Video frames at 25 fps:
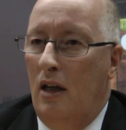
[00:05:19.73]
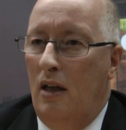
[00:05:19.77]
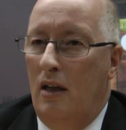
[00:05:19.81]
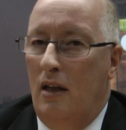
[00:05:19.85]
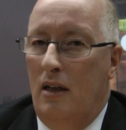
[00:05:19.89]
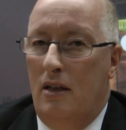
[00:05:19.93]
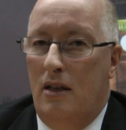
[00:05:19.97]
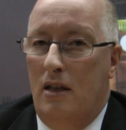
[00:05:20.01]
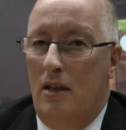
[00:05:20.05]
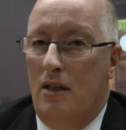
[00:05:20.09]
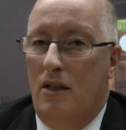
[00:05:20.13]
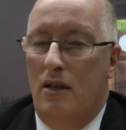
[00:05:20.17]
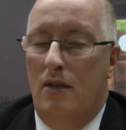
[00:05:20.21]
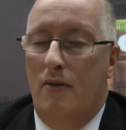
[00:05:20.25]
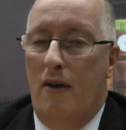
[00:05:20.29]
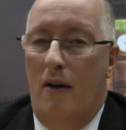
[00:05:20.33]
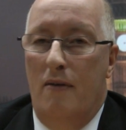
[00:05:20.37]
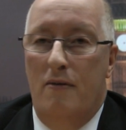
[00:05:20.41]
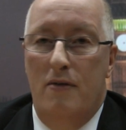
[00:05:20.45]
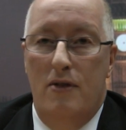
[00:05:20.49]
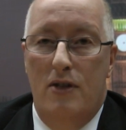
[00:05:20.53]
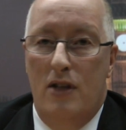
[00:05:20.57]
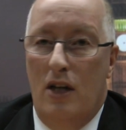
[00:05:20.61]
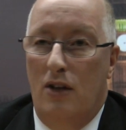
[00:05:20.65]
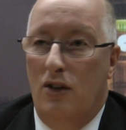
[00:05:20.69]
This is
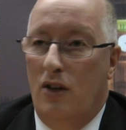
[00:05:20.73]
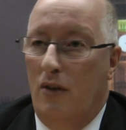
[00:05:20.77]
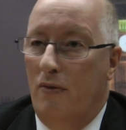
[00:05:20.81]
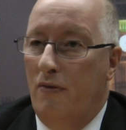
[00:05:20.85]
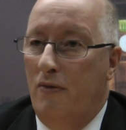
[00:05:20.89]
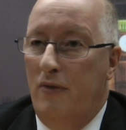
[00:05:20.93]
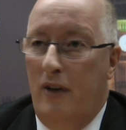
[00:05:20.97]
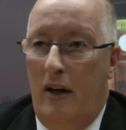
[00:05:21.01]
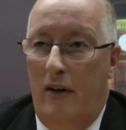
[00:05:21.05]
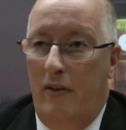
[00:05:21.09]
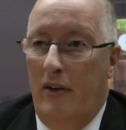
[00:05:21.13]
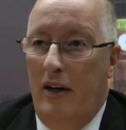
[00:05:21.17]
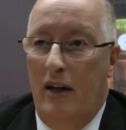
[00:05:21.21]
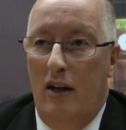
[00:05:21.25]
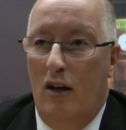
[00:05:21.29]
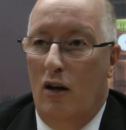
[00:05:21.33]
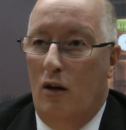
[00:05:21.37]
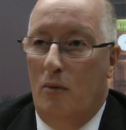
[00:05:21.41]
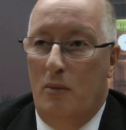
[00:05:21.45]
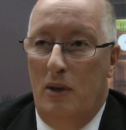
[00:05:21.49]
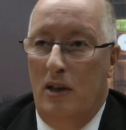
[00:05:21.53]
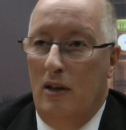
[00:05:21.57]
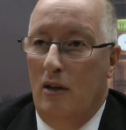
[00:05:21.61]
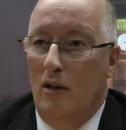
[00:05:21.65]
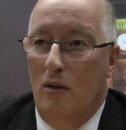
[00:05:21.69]
such a very
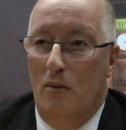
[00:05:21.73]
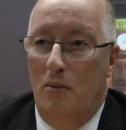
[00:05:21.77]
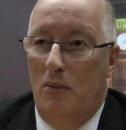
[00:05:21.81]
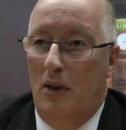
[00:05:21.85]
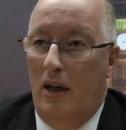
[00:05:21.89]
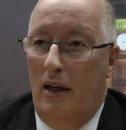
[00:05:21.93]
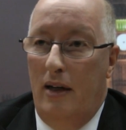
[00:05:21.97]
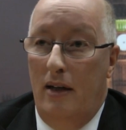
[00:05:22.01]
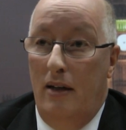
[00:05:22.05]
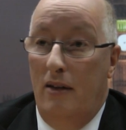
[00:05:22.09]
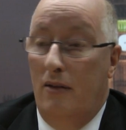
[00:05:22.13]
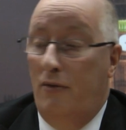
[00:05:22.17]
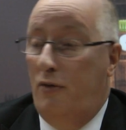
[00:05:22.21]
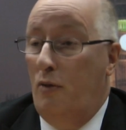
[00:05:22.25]
common complaint